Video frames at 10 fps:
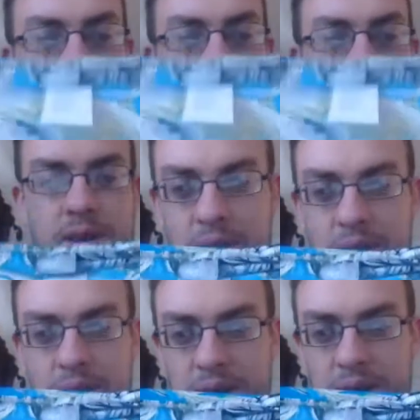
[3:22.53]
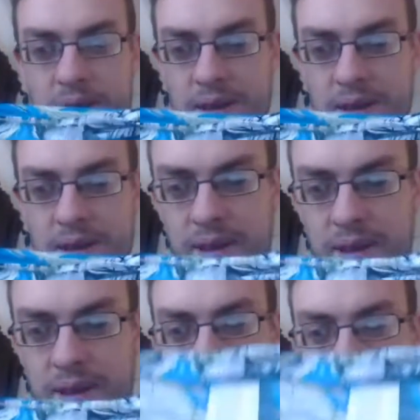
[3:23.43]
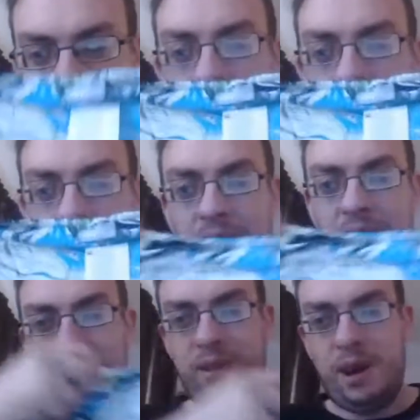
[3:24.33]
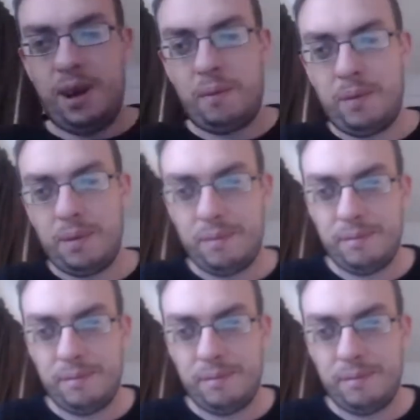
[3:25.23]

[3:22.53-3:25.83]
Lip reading: clothing. Wallace ladies' top.